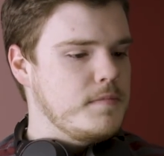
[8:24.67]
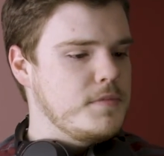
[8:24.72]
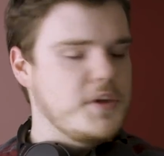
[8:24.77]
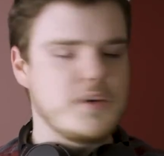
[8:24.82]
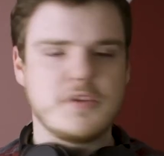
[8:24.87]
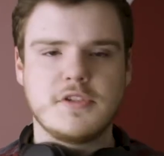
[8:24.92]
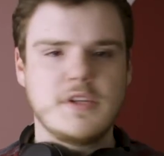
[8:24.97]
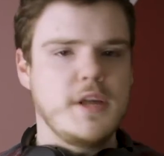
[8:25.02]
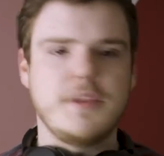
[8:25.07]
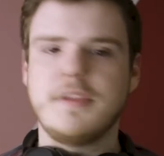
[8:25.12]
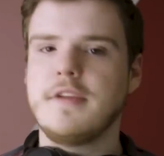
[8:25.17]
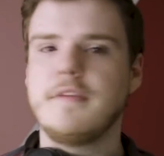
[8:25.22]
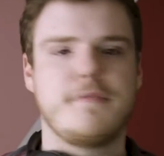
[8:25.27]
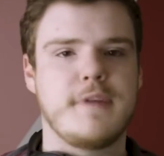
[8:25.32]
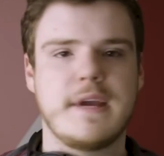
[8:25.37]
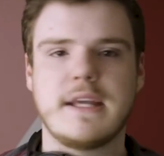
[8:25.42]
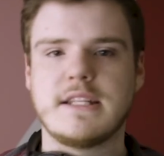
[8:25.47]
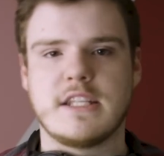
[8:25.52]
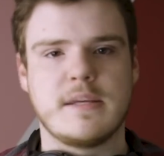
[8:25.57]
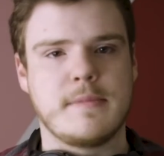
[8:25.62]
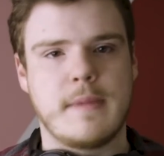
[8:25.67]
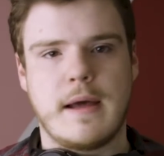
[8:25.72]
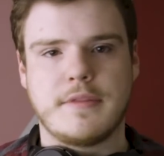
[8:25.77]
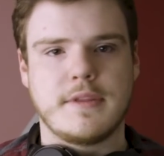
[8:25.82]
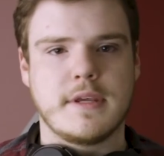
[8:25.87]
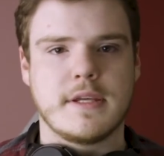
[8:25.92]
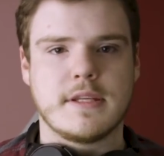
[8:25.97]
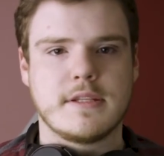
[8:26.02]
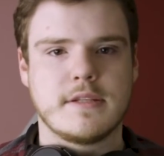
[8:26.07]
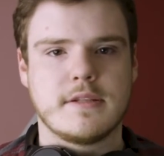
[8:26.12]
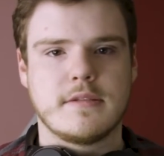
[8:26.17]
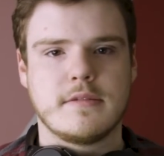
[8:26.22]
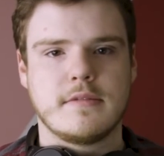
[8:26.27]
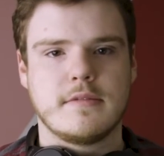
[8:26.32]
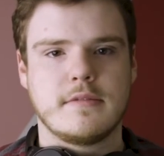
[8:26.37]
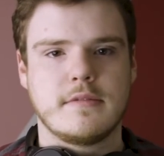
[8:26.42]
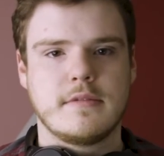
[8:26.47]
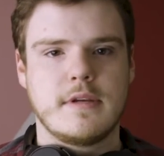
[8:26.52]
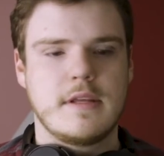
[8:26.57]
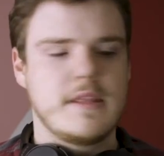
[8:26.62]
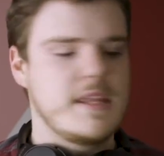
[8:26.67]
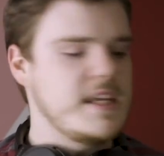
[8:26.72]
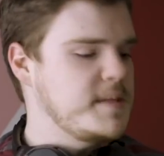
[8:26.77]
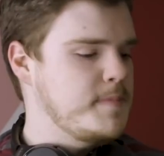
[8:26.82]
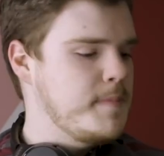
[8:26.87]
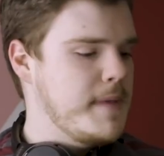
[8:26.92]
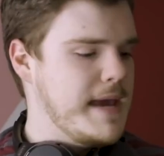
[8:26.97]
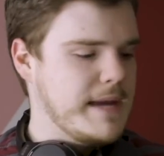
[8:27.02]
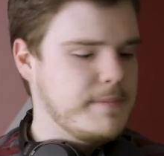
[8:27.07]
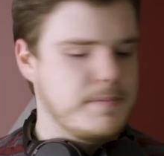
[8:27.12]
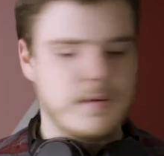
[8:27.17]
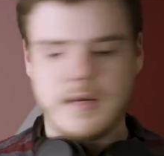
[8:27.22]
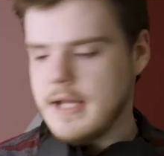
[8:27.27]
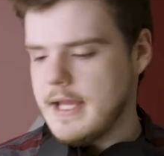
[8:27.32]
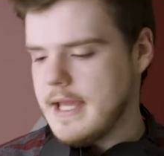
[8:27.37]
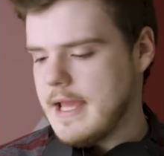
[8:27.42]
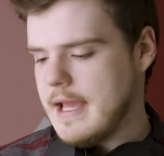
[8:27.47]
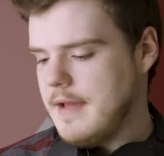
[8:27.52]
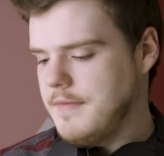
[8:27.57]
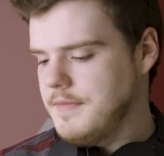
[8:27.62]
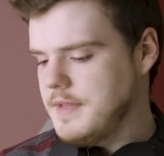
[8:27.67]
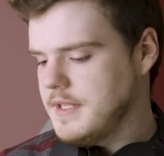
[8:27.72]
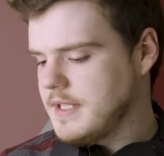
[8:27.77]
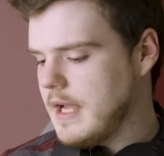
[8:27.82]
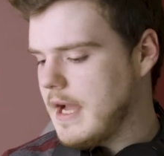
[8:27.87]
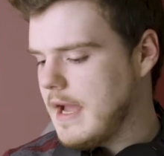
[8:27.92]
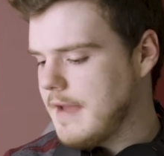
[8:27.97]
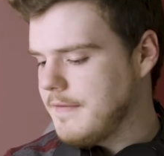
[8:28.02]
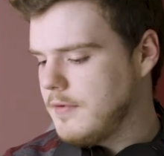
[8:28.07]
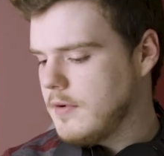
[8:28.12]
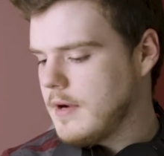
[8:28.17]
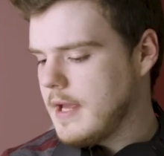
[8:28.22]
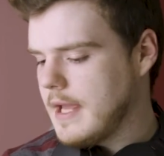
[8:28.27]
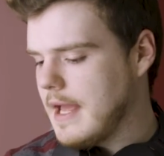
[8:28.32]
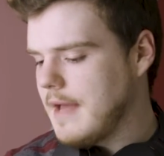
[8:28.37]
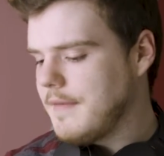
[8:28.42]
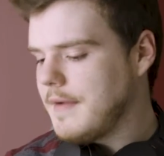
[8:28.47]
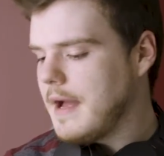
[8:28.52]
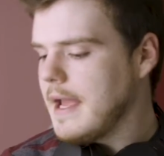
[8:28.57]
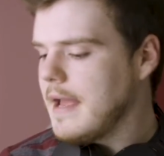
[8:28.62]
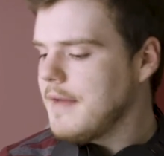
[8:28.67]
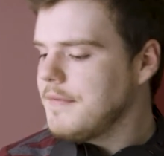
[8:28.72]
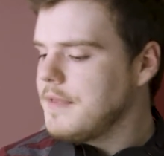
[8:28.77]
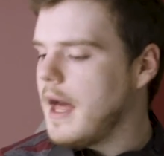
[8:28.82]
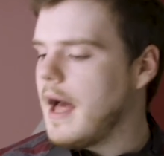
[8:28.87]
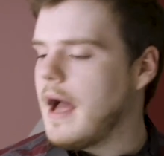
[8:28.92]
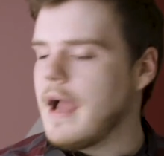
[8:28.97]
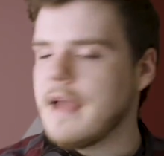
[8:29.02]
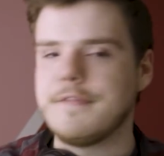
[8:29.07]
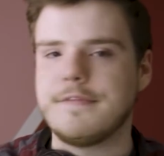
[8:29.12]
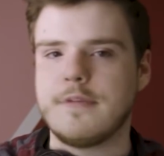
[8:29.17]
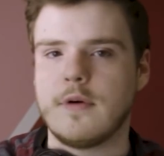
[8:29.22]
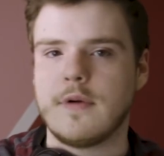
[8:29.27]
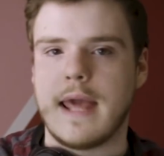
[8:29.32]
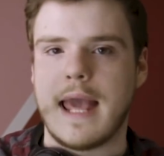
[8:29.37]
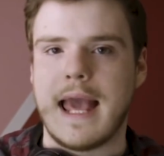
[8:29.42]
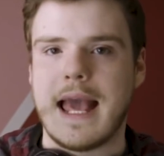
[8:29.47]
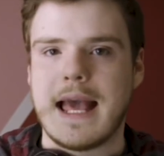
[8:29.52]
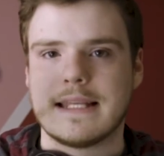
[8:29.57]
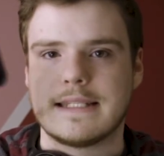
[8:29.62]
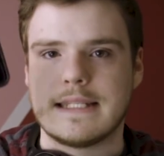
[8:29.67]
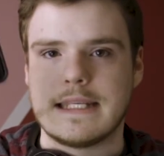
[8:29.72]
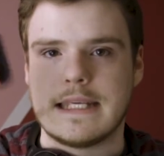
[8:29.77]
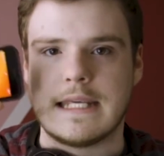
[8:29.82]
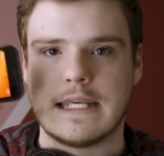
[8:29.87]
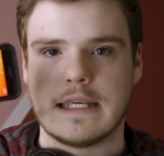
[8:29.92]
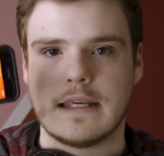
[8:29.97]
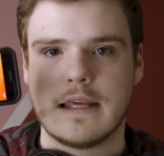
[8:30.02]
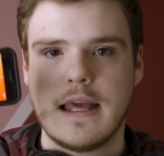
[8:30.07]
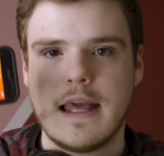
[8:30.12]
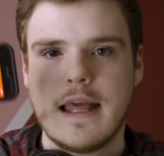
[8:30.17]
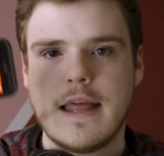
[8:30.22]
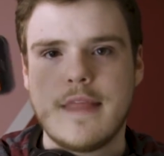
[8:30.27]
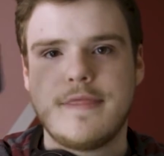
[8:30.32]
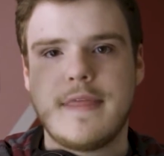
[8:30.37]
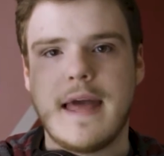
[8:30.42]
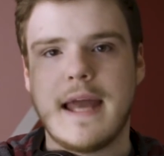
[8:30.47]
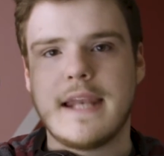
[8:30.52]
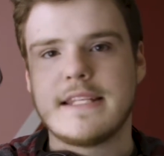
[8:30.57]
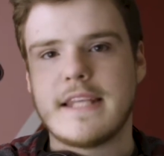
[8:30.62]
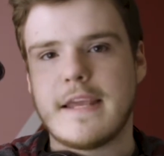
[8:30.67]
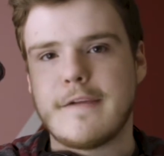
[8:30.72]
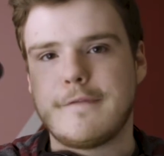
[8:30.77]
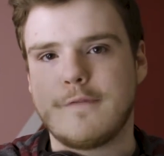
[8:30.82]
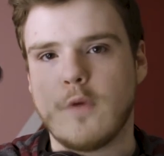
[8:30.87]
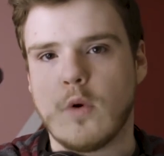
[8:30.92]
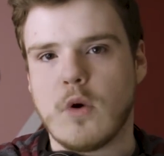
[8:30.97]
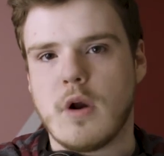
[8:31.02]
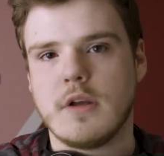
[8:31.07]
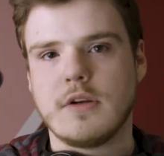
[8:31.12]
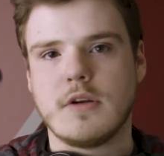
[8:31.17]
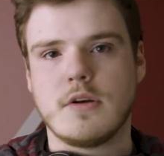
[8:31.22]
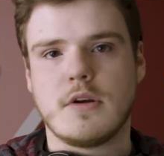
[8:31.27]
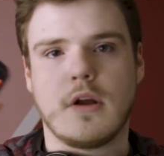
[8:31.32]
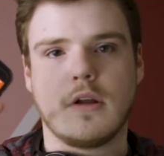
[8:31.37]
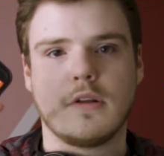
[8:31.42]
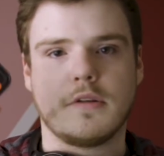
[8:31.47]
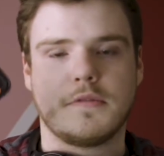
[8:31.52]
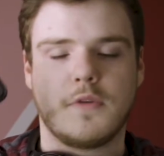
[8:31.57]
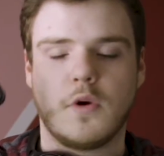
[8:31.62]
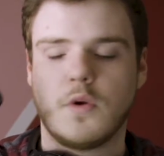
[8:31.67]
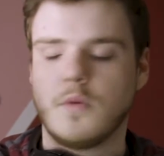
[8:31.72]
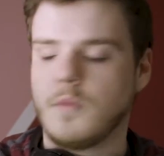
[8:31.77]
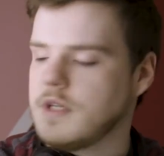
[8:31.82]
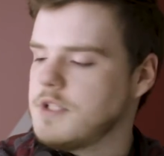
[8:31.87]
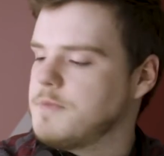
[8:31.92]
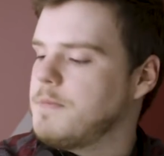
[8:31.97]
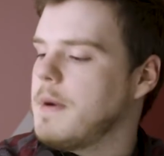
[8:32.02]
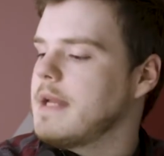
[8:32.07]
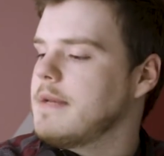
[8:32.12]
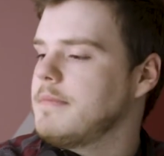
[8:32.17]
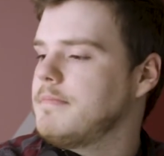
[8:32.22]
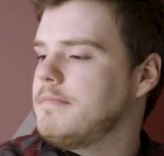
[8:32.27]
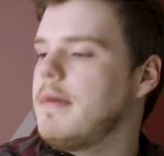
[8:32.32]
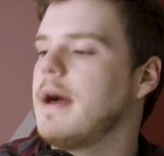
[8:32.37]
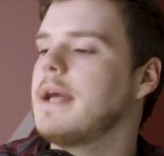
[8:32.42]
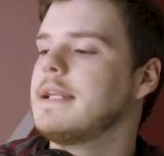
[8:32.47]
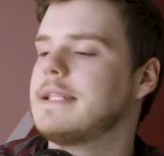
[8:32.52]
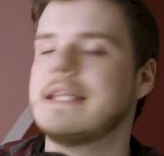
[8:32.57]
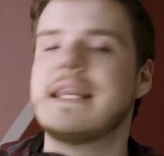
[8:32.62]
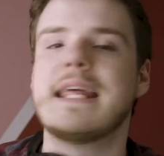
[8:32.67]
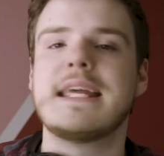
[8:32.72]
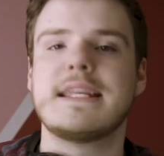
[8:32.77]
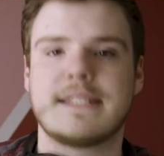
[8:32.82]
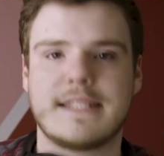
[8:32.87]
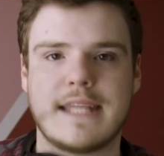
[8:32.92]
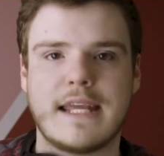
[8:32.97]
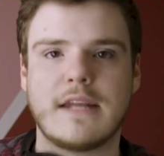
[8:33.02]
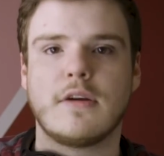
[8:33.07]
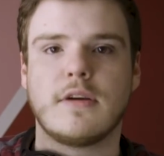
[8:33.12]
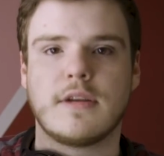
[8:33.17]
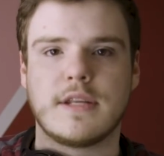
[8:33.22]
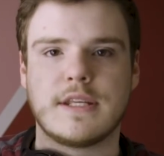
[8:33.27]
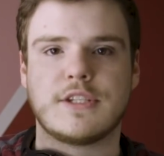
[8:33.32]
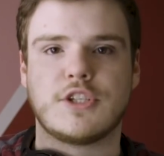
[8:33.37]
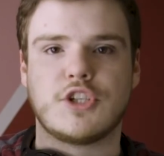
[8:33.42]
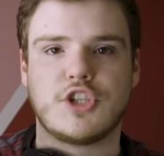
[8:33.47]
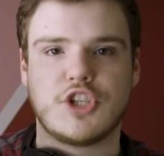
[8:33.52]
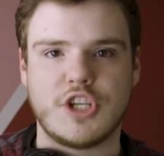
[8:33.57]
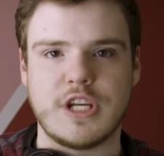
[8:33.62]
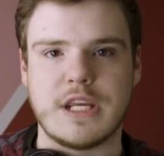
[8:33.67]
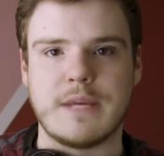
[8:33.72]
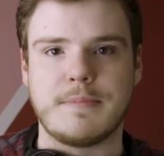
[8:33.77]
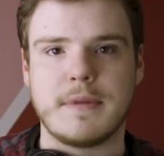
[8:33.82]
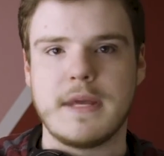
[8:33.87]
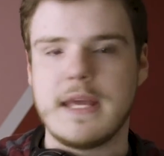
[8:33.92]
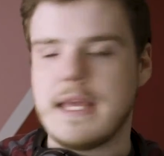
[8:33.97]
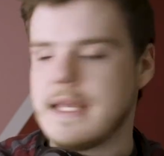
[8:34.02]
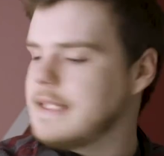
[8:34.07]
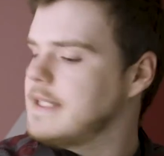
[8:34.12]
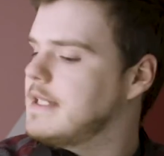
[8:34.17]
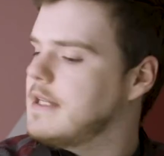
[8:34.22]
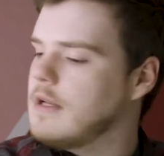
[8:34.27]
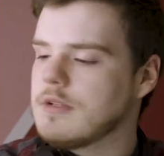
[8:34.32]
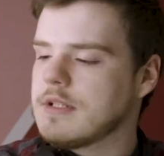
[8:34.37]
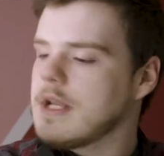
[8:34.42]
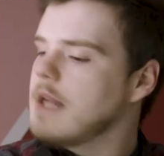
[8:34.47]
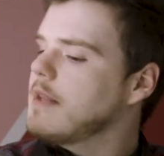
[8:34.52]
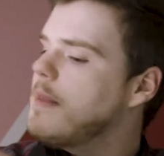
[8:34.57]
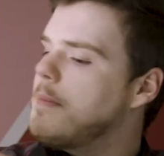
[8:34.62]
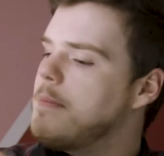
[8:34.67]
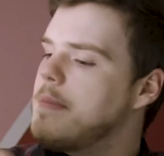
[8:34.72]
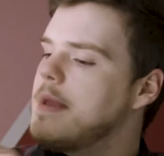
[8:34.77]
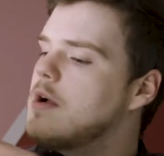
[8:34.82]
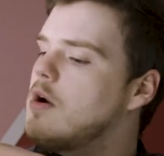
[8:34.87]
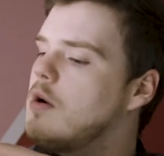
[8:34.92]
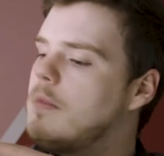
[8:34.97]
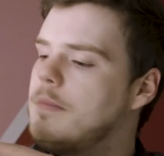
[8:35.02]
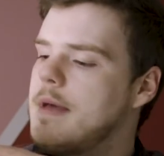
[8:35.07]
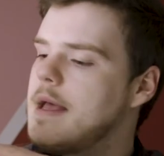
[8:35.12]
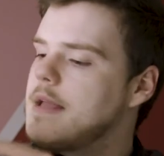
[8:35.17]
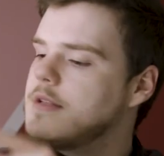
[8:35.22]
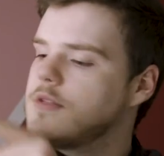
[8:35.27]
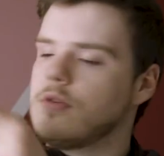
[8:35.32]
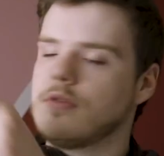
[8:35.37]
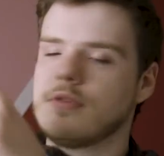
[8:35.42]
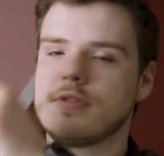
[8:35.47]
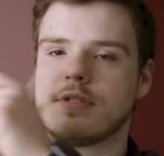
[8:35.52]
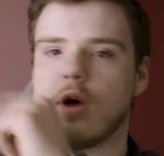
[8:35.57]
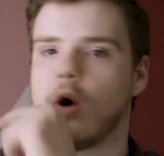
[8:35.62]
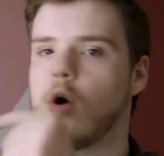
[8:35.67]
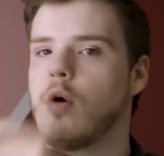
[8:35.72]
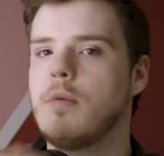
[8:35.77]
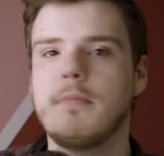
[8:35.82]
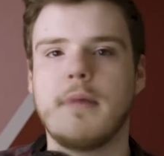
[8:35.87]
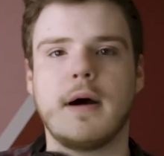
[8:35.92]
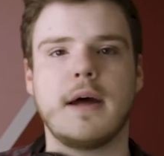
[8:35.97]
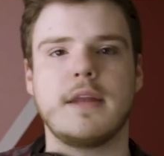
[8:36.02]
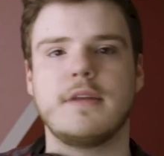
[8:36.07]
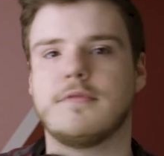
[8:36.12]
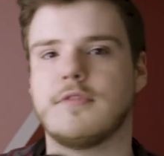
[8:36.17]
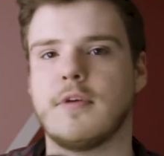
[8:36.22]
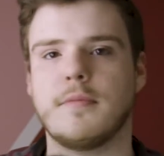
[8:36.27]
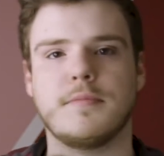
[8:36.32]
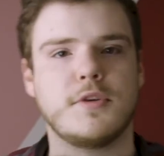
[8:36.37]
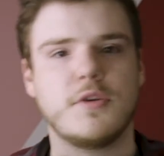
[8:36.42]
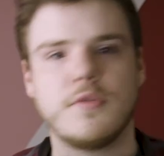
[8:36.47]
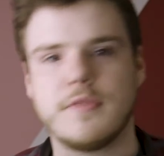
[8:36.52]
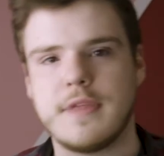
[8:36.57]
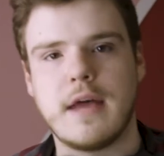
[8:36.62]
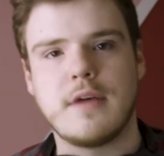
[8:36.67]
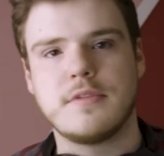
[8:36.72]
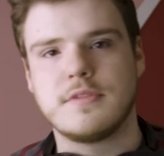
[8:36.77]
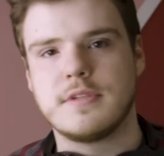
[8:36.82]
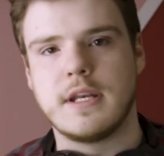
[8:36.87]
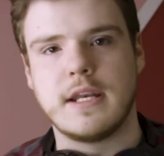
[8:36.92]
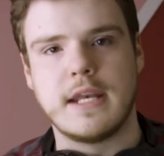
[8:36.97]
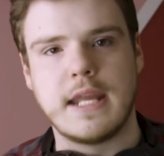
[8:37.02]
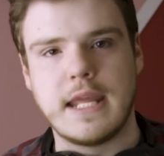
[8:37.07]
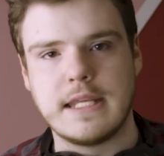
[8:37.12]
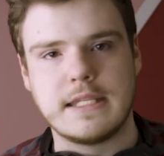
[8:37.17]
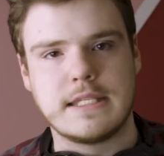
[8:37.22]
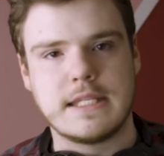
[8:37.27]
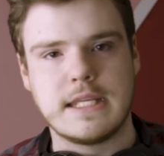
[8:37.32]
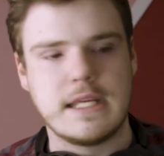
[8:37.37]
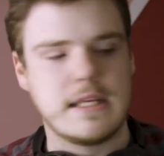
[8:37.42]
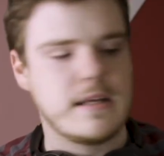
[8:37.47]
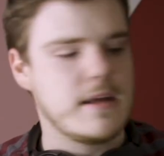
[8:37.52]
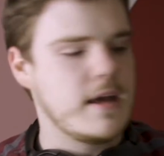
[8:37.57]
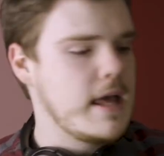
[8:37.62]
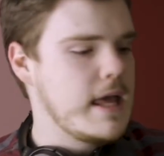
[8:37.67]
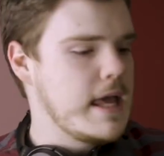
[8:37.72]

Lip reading: there's nothing fancy about this. This MacBook I have, this iPhone I have the iPhone SE. That is a $400 phone, which by today's standard is cheap. Still's got the big old bezels, the home button from 2018,